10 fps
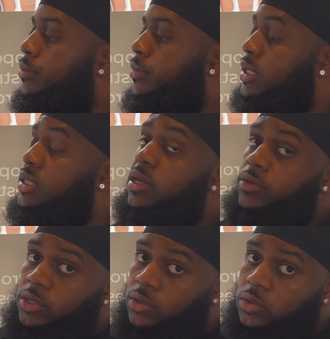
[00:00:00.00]

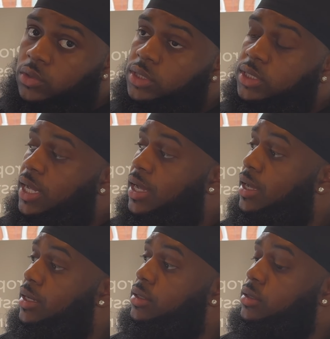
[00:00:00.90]
interior doors
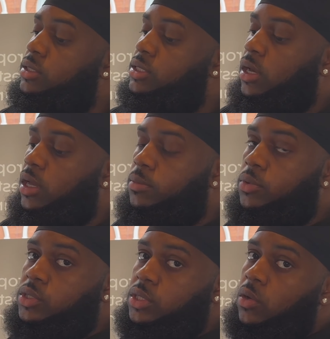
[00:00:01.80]
and the skirting
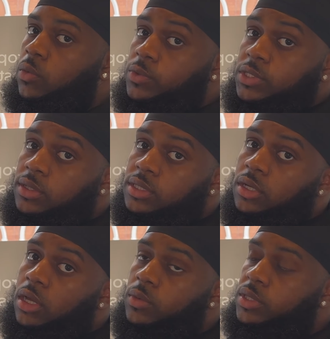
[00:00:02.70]
board. So no one was on
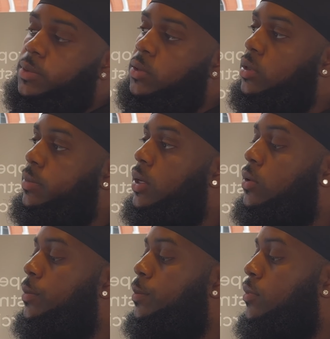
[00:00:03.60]
site. We spoke
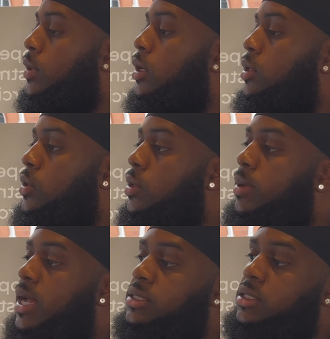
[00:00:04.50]
about doing the
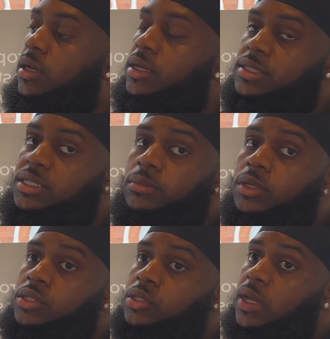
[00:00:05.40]
black skirting
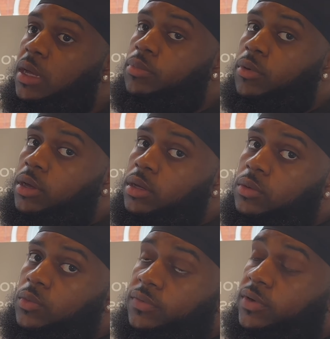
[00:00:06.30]
similar to our
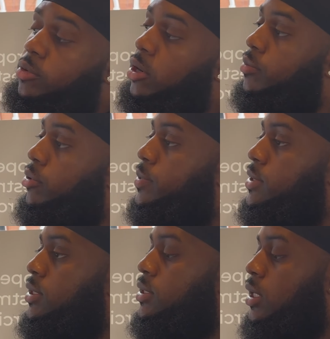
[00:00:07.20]
one of our Brighton
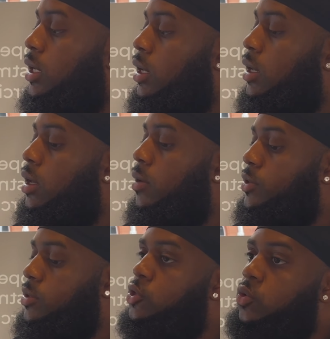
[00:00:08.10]
properties,
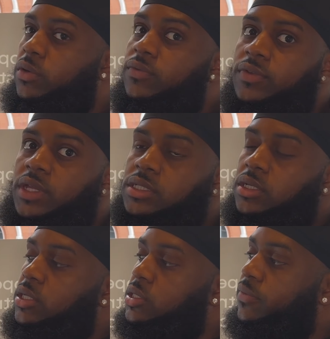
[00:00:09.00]
which I'm sure we've
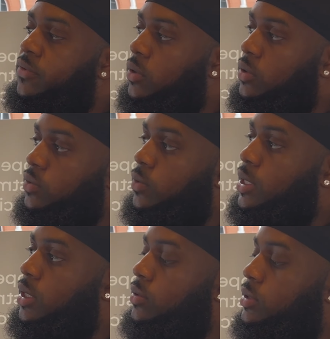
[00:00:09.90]
inserted some photos of what
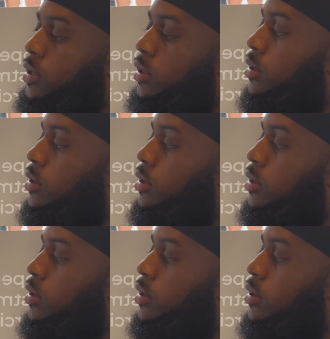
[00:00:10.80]
that looks like.